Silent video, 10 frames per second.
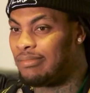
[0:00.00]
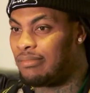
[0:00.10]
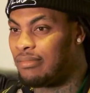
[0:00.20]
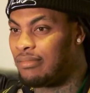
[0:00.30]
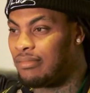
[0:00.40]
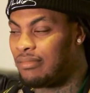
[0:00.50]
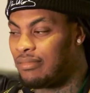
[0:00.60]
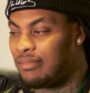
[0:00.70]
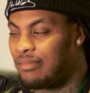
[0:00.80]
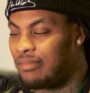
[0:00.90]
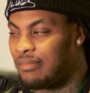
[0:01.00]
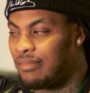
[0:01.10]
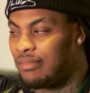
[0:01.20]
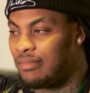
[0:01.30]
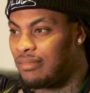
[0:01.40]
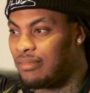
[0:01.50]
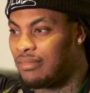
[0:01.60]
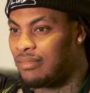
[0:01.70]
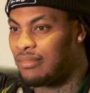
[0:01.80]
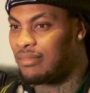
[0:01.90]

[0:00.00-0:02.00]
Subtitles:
Nothing is said.